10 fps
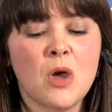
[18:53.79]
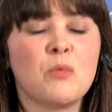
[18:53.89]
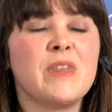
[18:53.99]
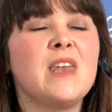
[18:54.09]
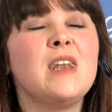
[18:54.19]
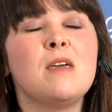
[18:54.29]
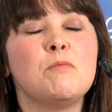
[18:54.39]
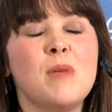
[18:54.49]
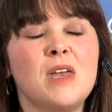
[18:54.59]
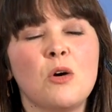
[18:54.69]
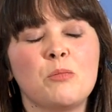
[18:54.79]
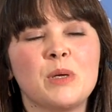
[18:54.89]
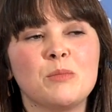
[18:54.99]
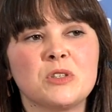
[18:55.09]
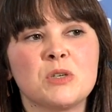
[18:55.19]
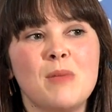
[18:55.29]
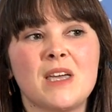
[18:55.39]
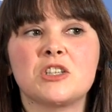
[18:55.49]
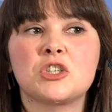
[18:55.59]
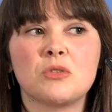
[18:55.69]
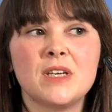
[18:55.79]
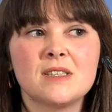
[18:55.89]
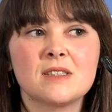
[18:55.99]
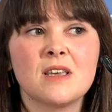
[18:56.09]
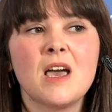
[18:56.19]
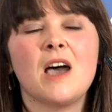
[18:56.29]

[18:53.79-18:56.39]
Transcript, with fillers: where they may not be able to make a choice